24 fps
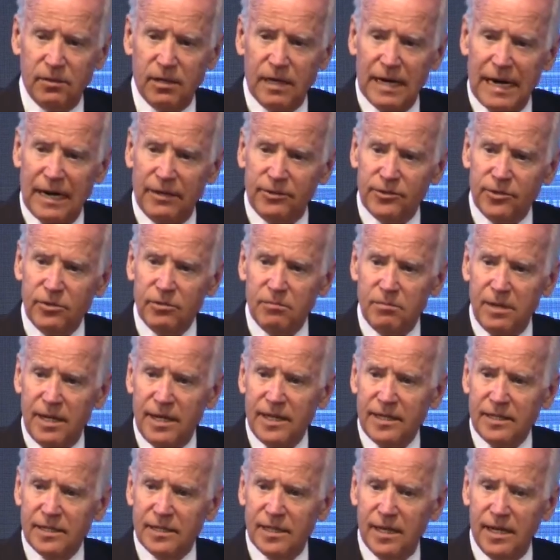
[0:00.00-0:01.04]
how do you
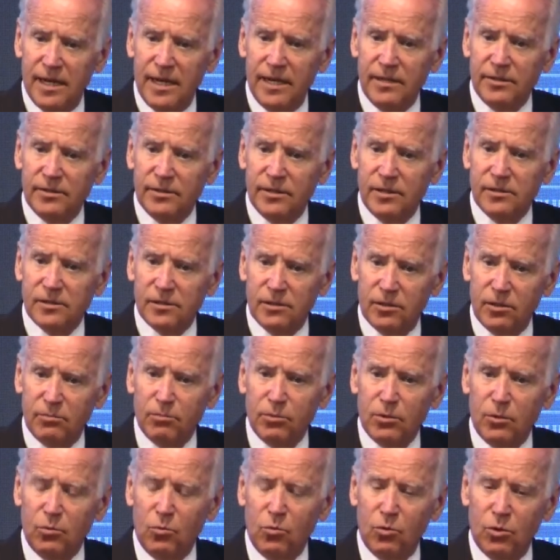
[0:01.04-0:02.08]
maintain this
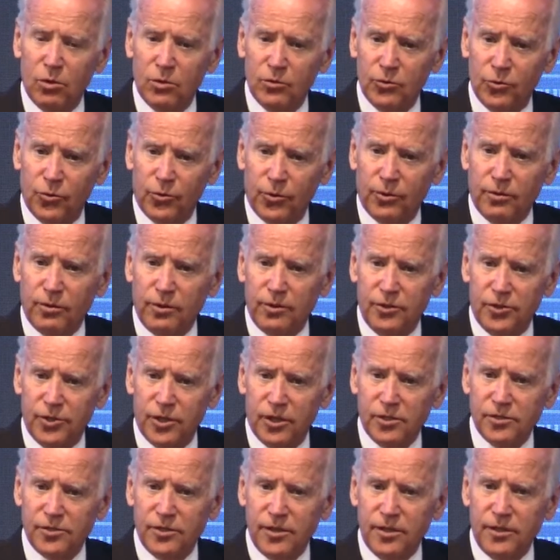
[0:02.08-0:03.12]
liberal world order
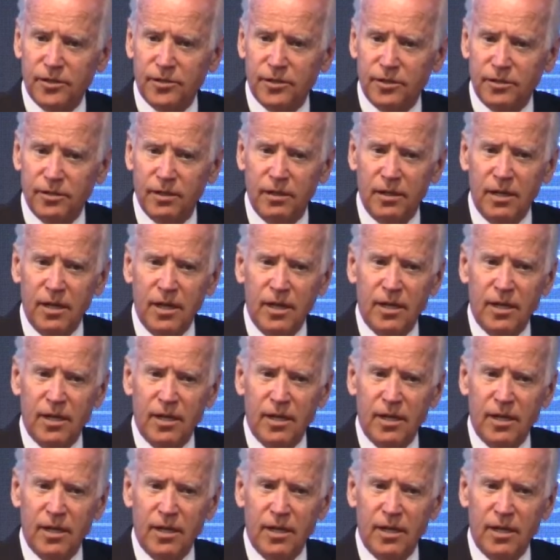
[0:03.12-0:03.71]
adjusting to the